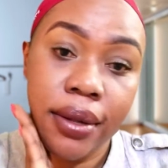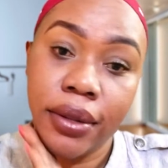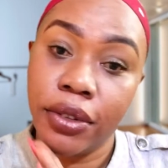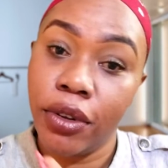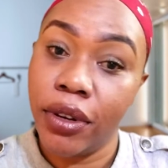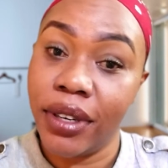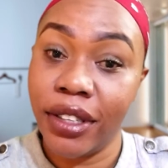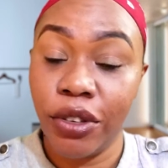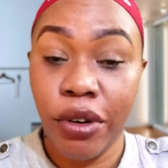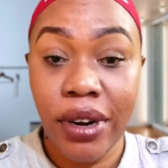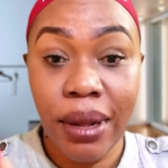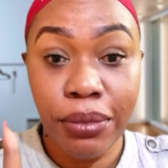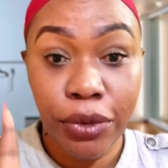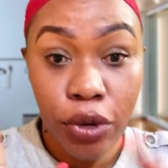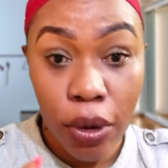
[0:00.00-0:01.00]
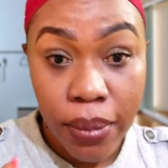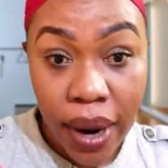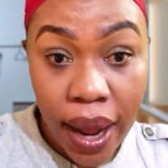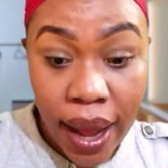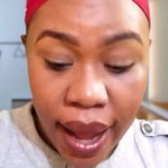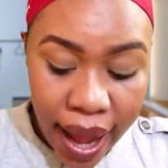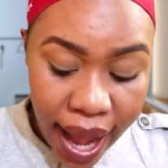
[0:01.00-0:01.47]
So it has already absorbed.
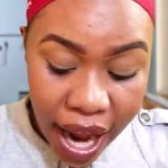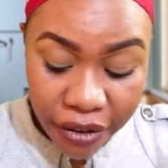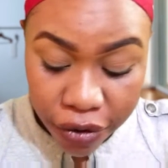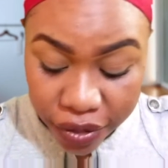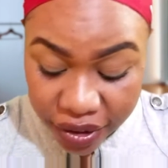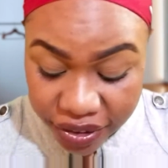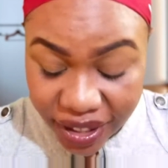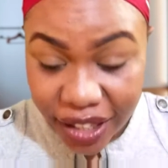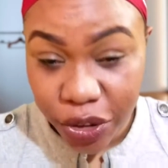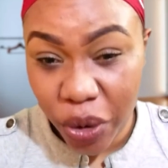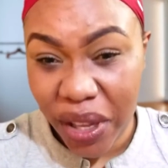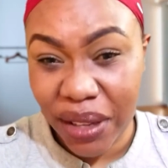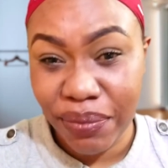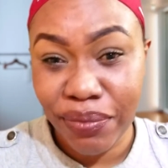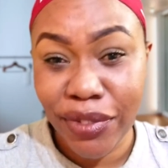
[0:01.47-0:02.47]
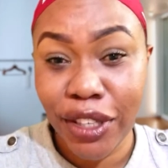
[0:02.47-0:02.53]
And for these guys, okay,